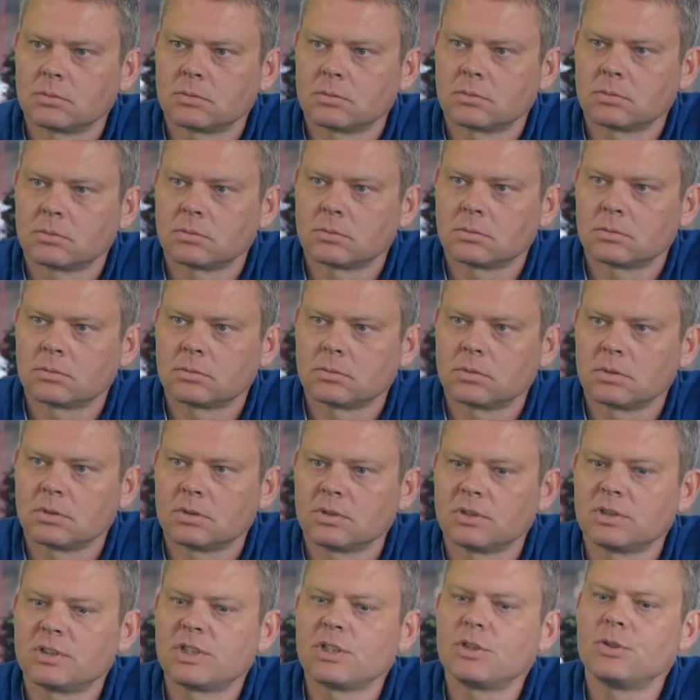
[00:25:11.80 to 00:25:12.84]
or anything like
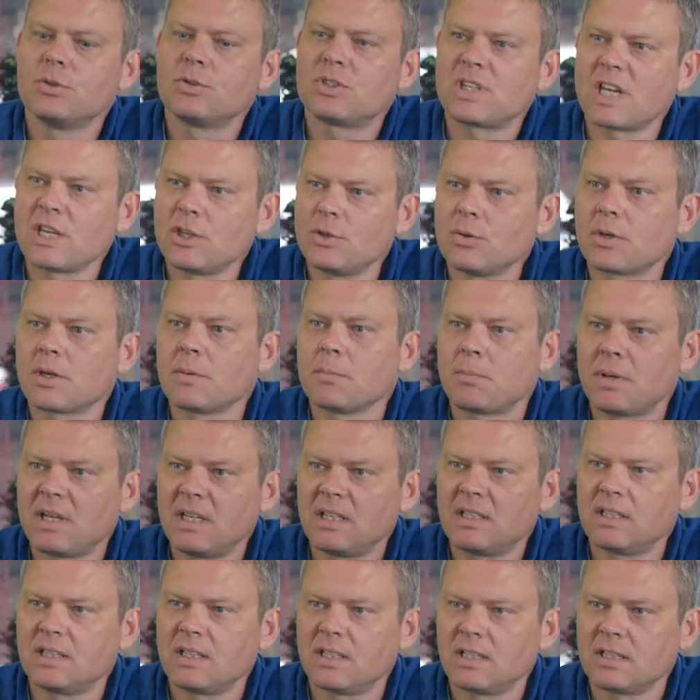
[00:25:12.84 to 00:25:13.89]
that. Did you say you
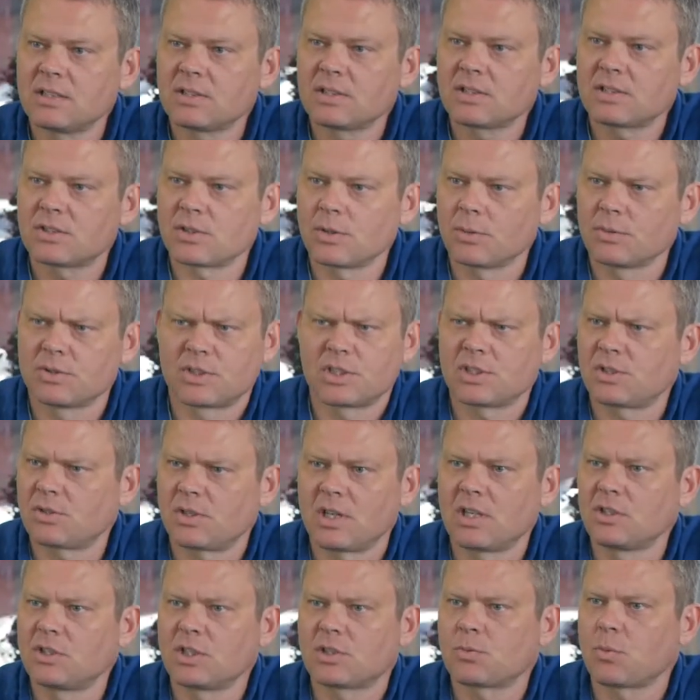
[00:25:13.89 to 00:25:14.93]
competed in it? Just so it was
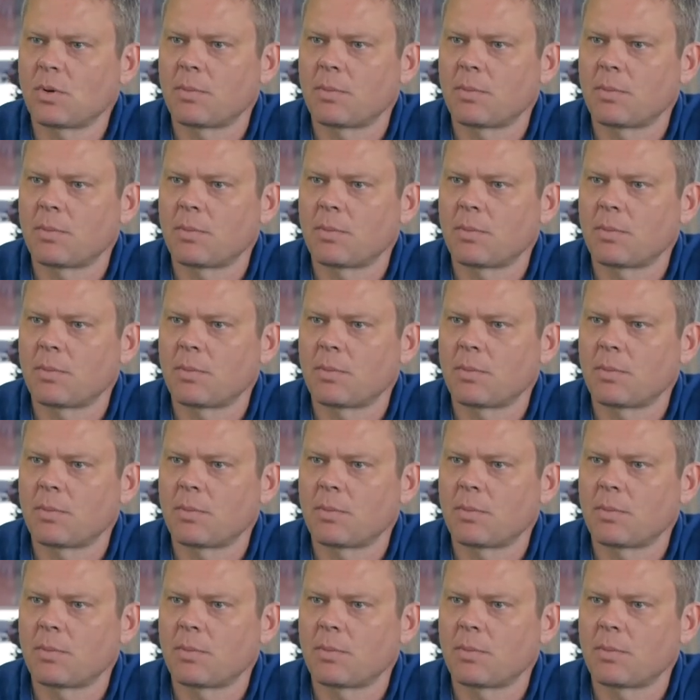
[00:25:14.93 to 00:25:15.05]
just it just